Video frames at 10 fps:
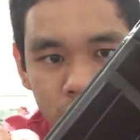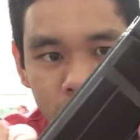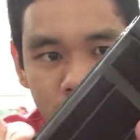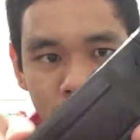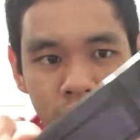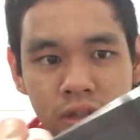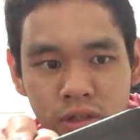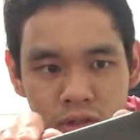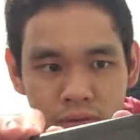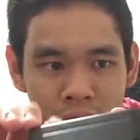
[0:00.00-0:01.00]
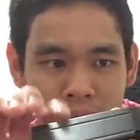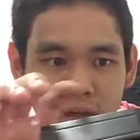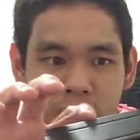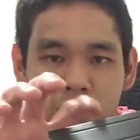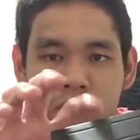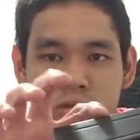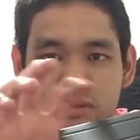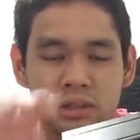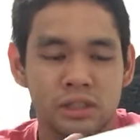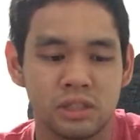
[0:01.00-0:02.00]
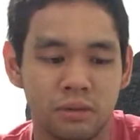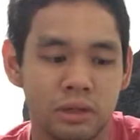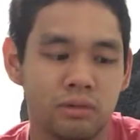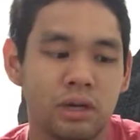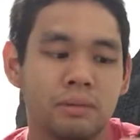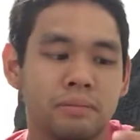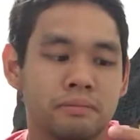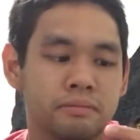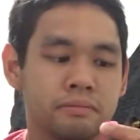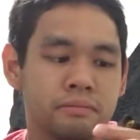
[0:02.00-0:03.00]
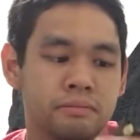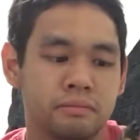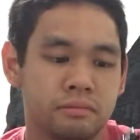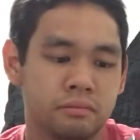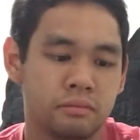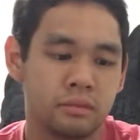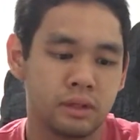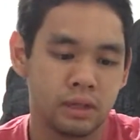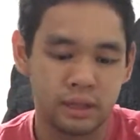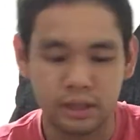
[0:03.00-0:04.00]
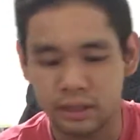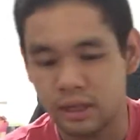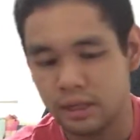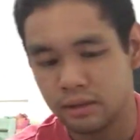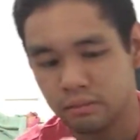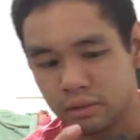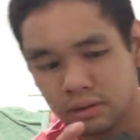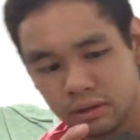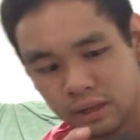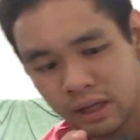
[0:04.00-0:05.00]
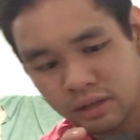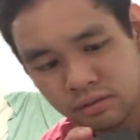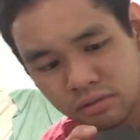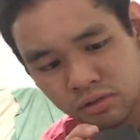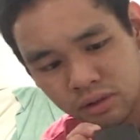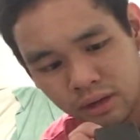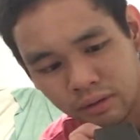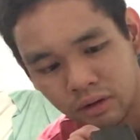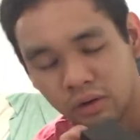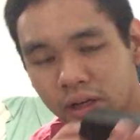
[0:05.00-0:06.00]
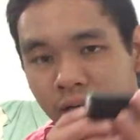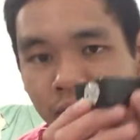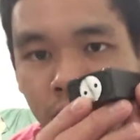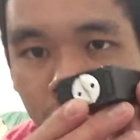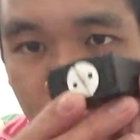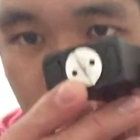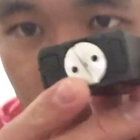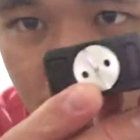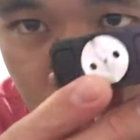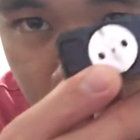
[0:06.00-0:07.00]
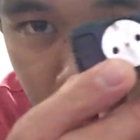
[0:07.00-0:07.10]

details. So if you happen to come across one of these, definitely grab them. I think they should have a, oh yeah, look down